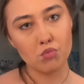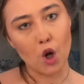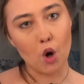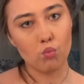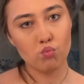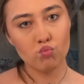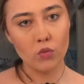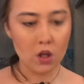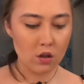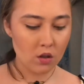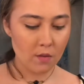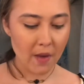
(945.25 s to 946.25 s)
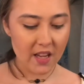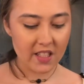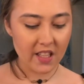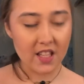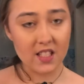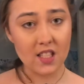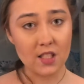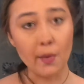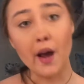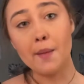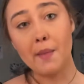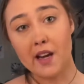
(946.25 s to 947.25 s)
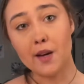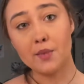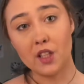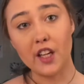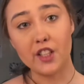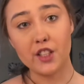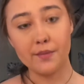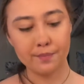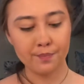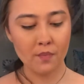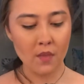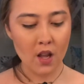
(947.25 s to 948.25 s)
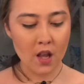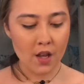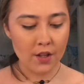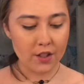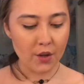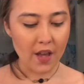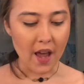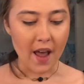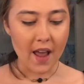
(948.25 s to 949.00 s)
So basically this is my makeup collection. So yeah,